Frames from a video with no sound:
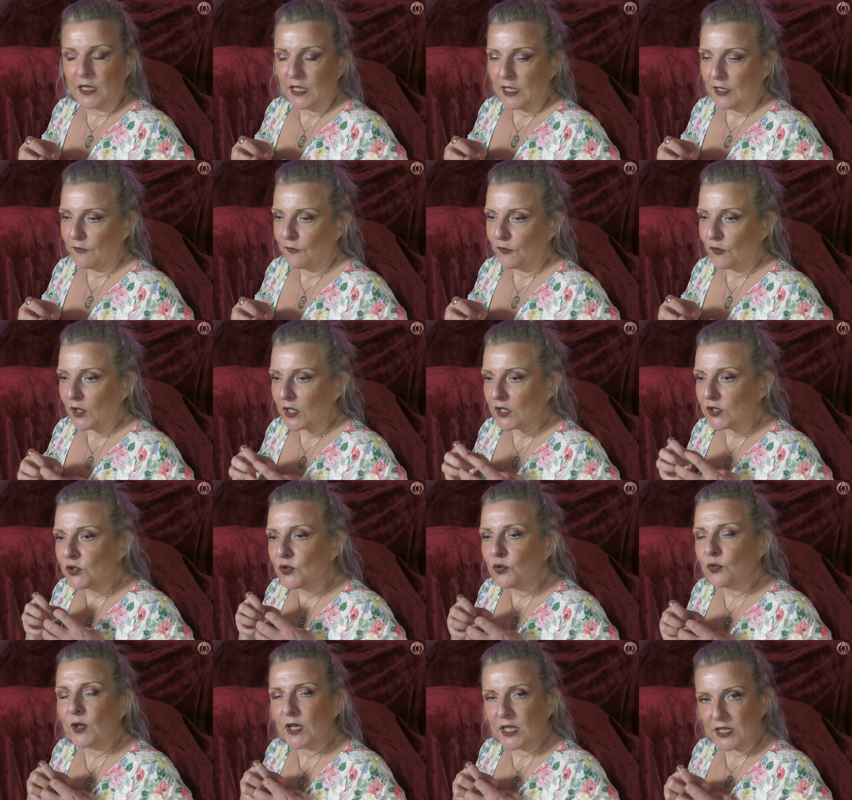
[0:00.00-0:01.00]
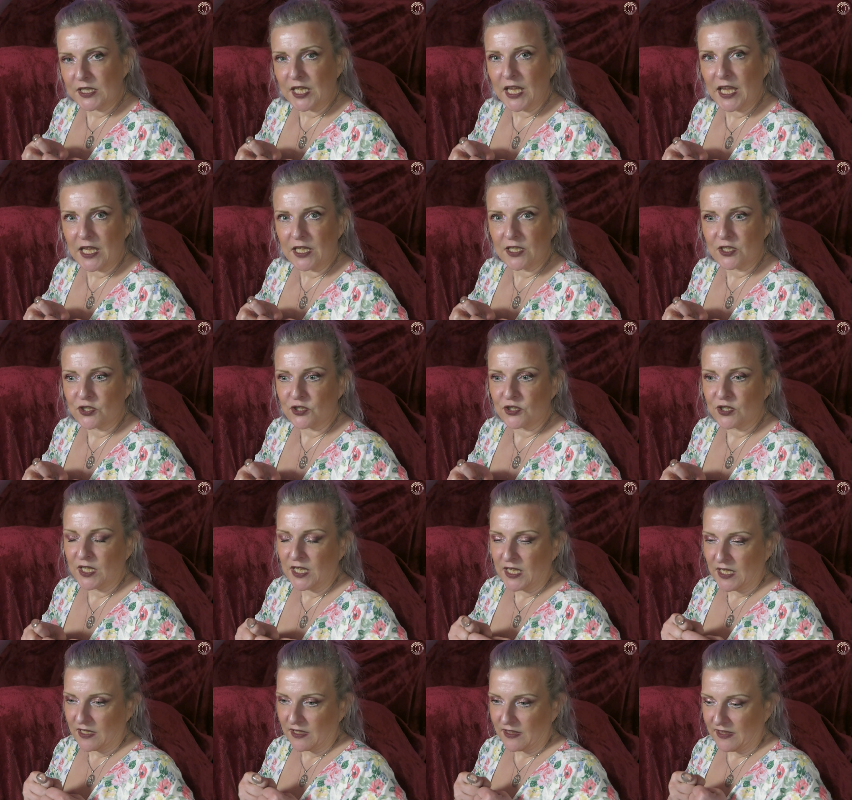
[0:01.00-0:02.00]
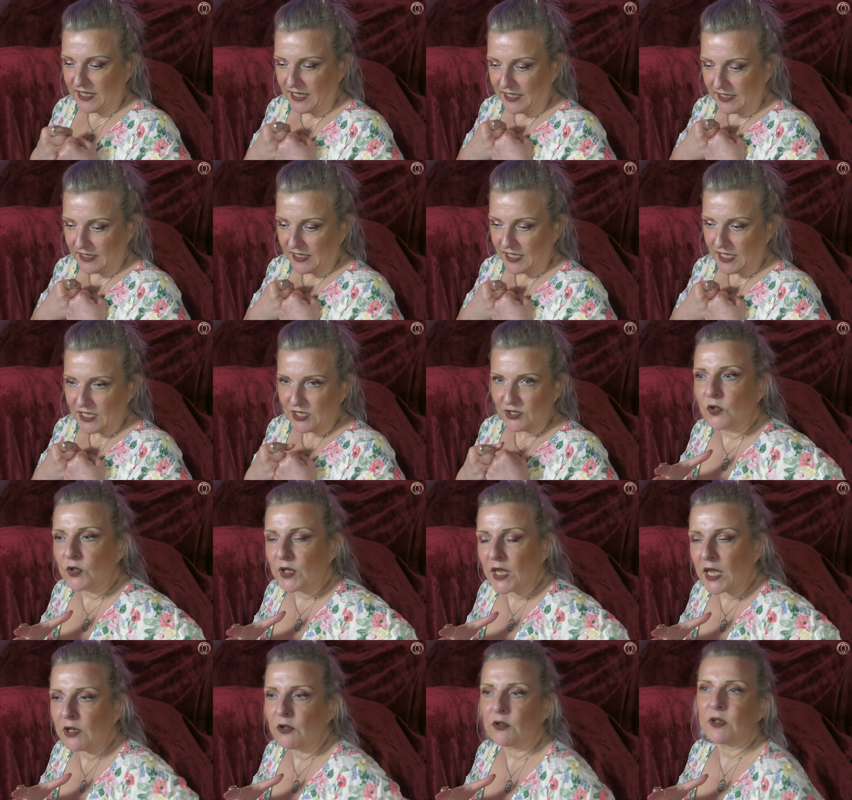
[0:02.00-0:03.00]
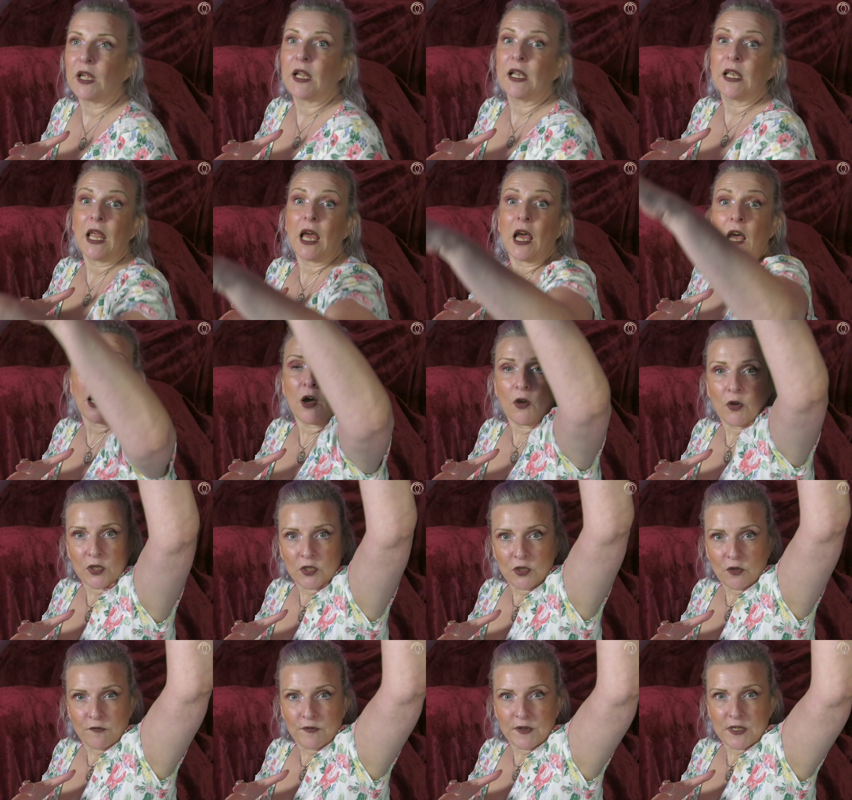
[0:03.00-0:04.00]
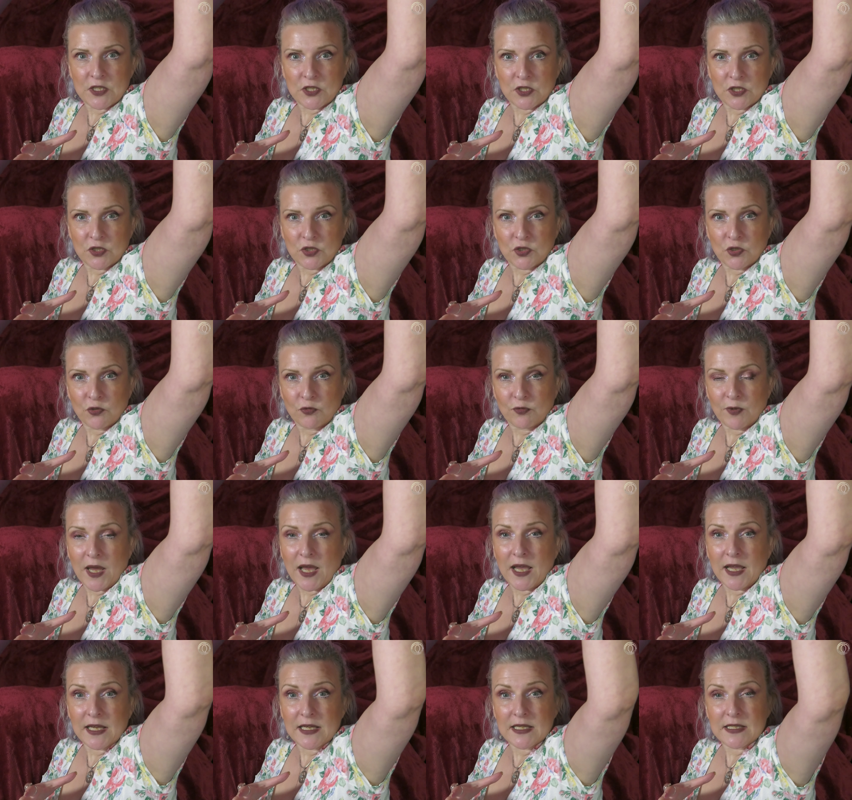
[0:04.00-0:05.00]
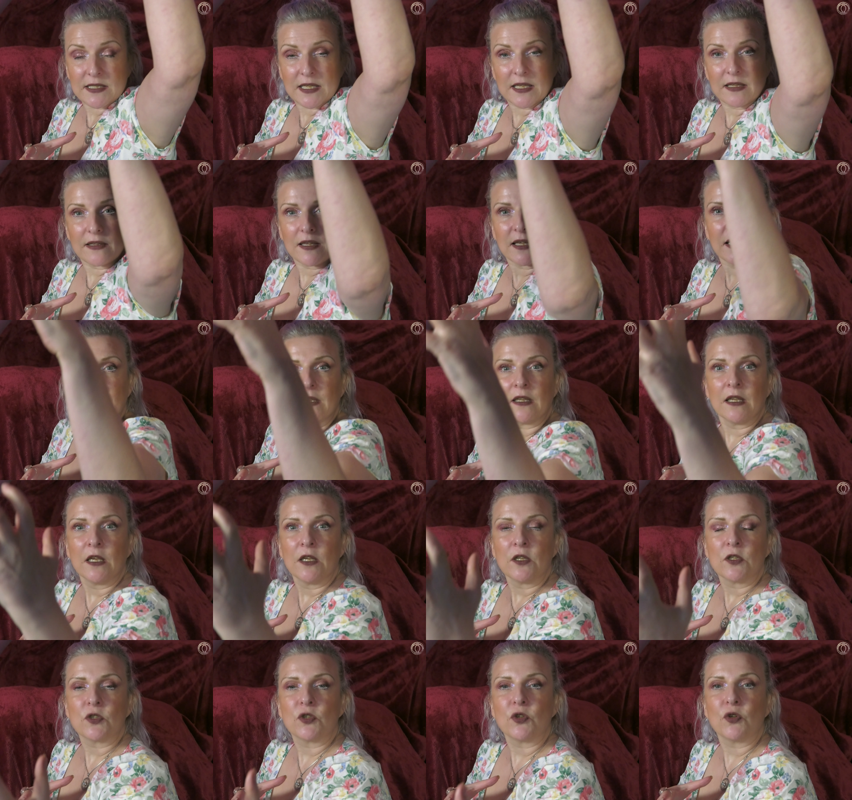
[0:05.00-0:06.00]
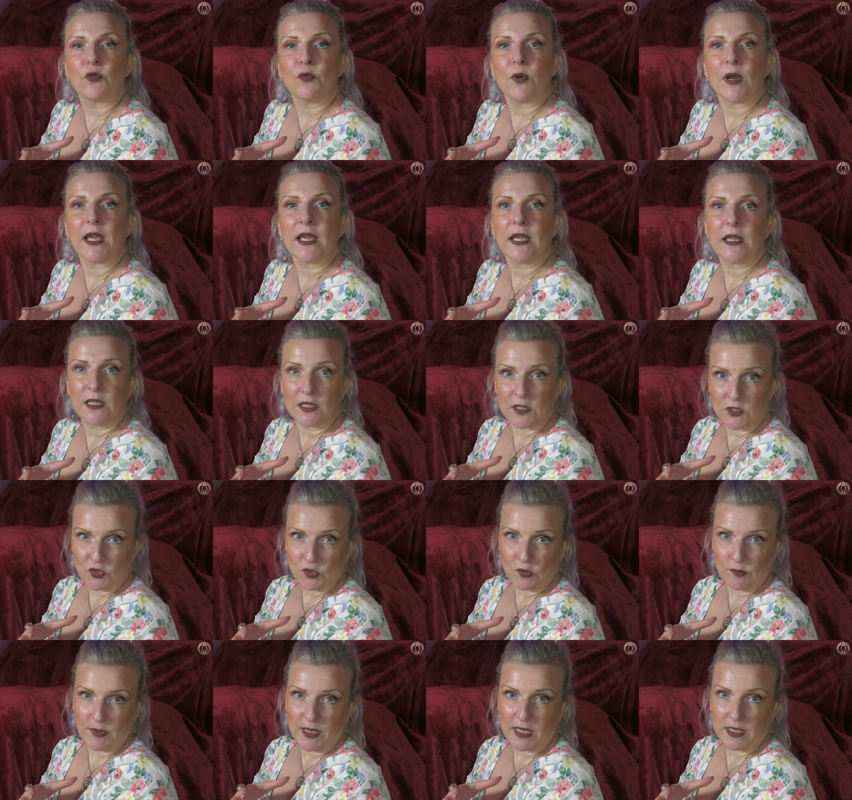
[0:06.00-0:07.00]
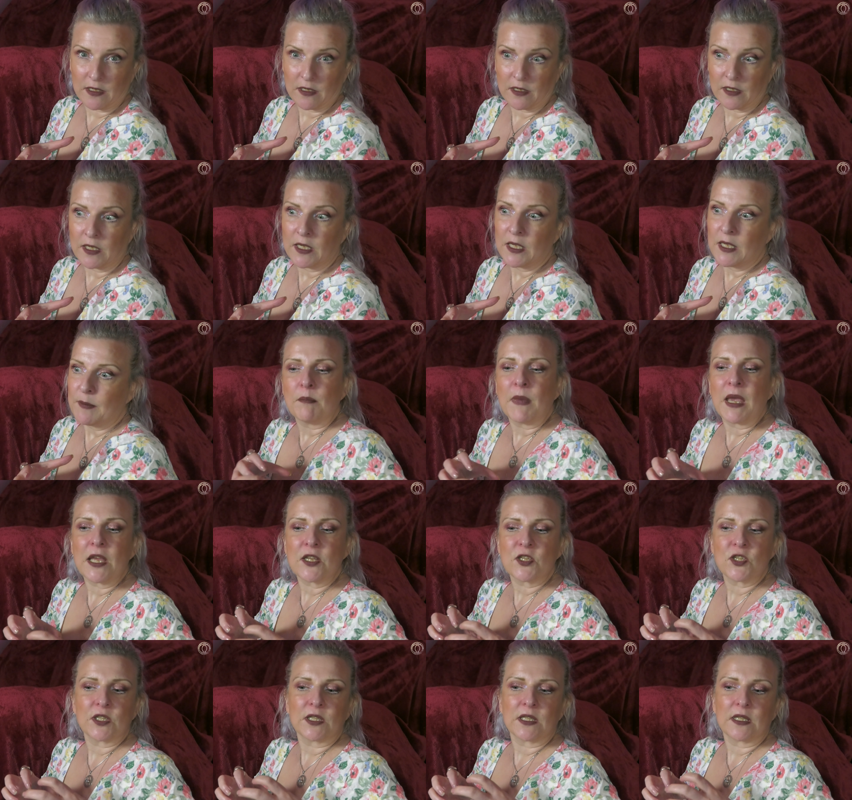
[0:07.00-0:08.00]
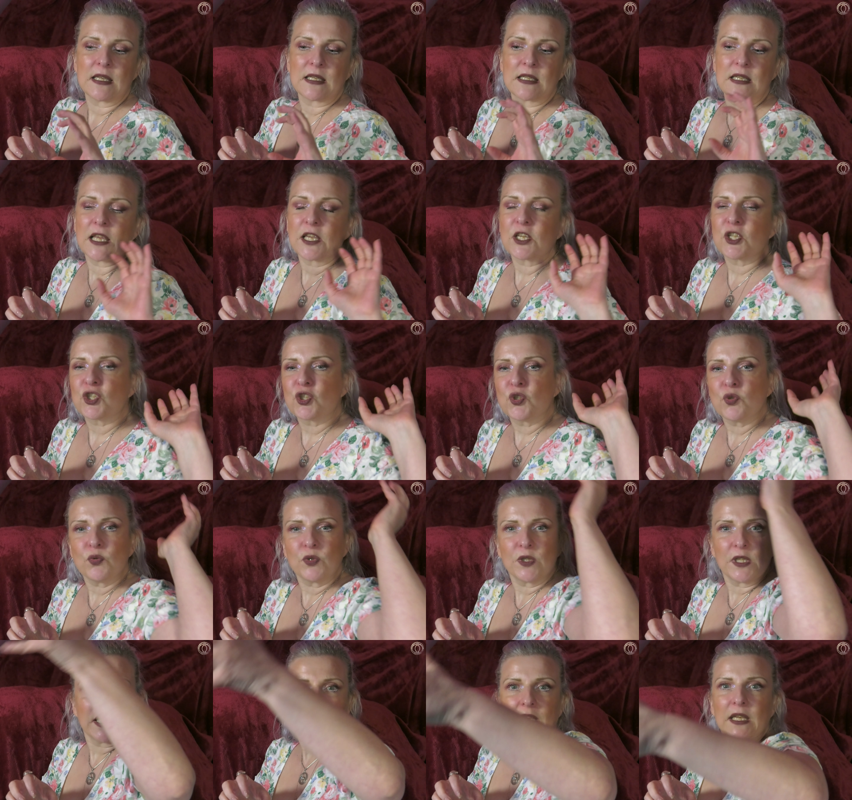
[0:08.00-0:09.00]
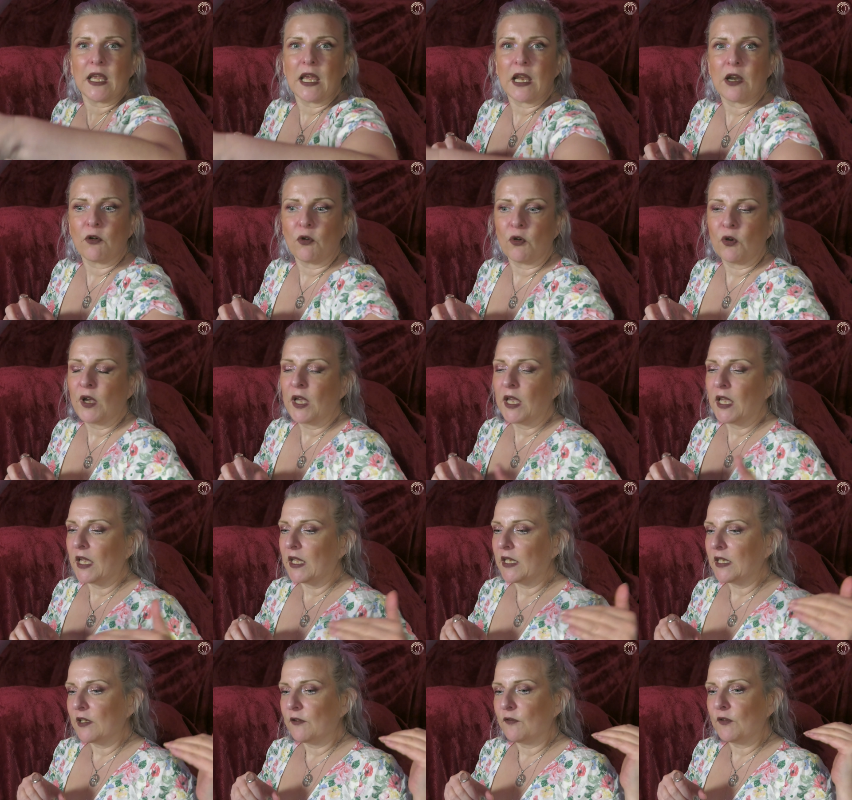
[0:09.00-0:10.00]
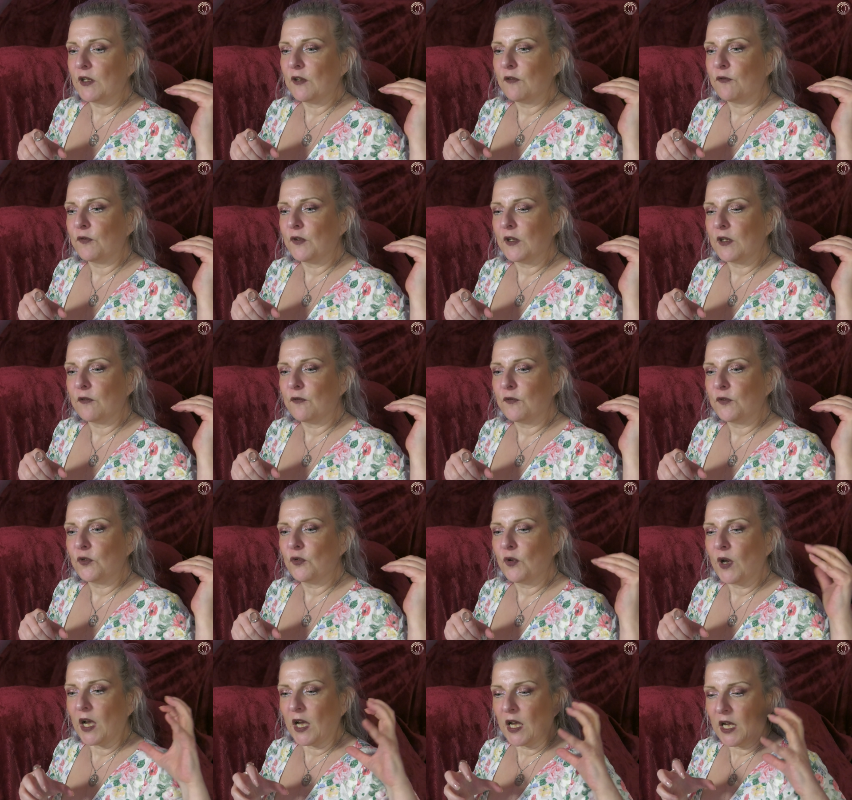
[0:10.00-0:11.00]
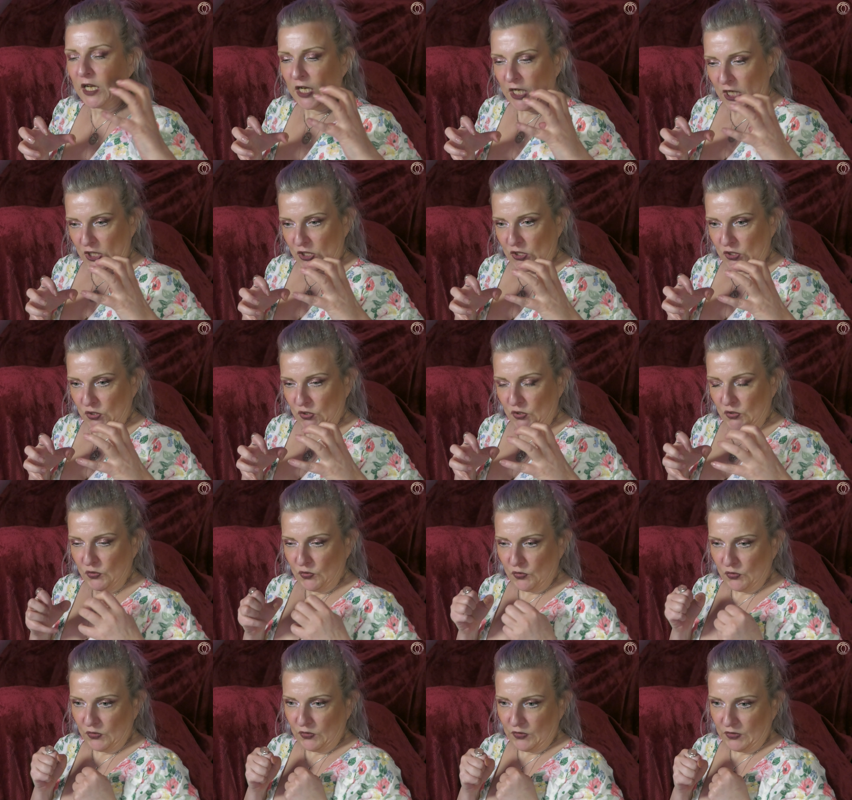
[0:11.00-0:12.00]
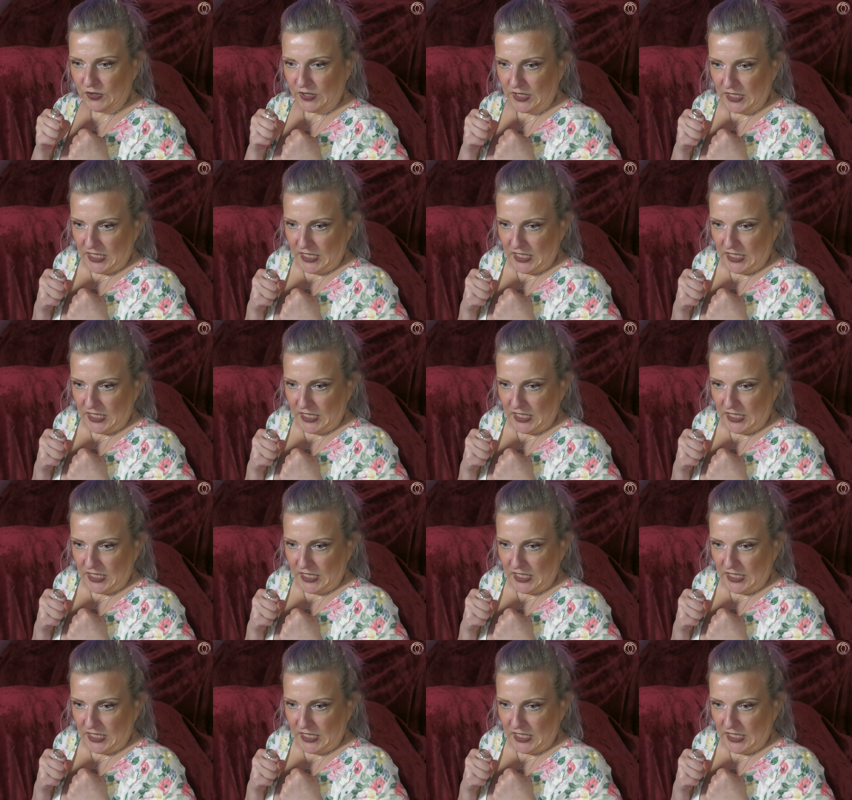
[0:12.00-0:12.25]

If you are too attached, then you cannot allow your vision to rise and then to rain into matter. Magic is like shooting an arrow, and if you are too